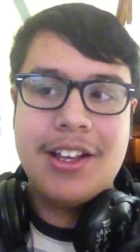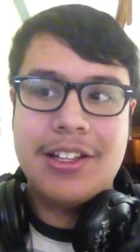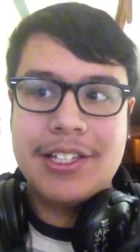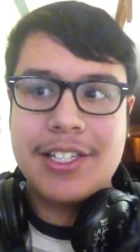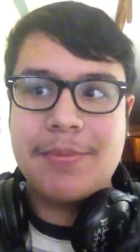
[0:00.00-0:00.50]

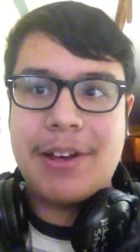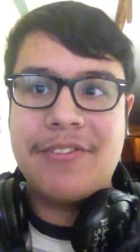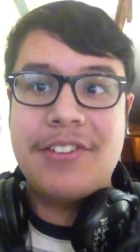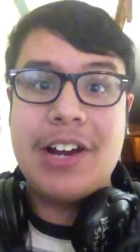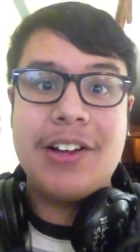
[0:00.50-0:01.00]
This is my
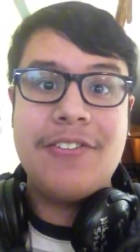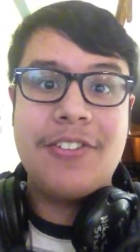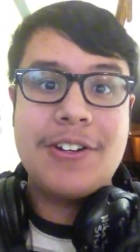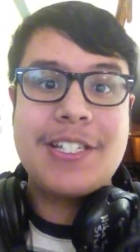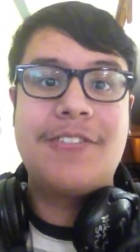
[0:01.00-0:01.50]
very
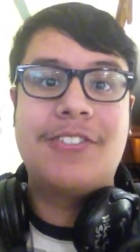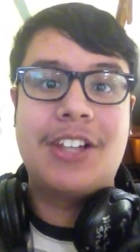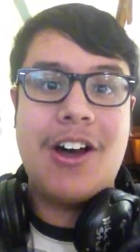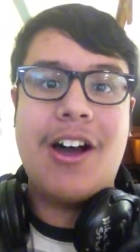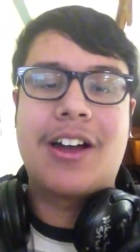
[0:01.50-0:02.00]
first
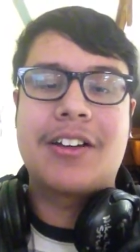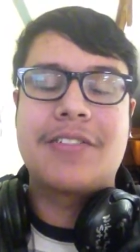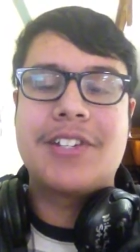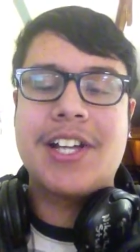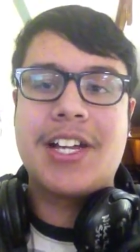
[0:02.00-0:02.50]
vlog
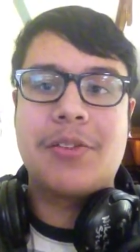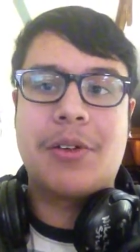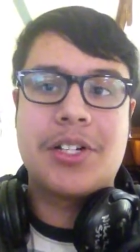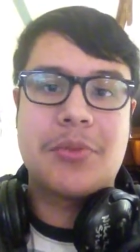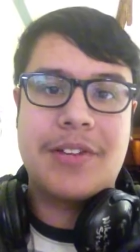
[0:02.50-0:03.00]
of
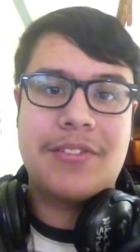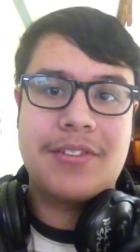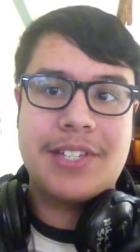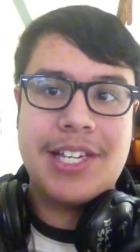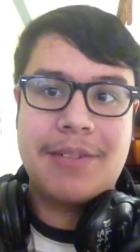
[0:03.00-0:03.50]
January
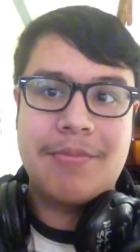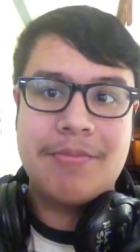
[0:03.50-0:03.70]
2015.